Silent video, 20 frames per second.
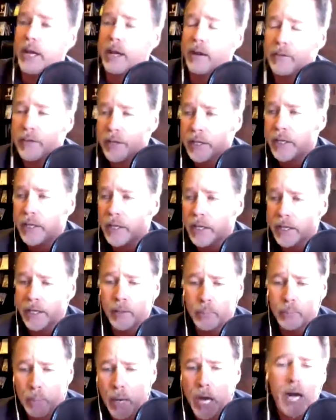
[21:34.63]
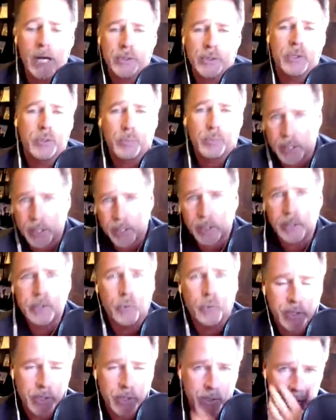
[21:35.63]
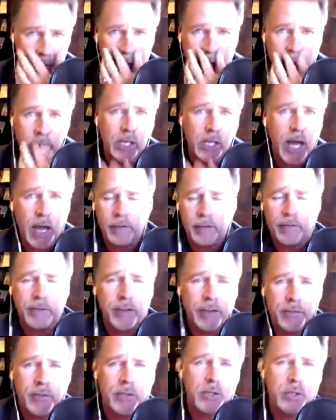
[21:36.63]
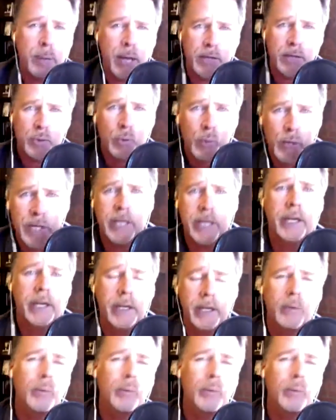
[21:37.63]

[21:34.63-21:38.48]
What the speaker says: we have in boxes because we just had the live event this past weekend,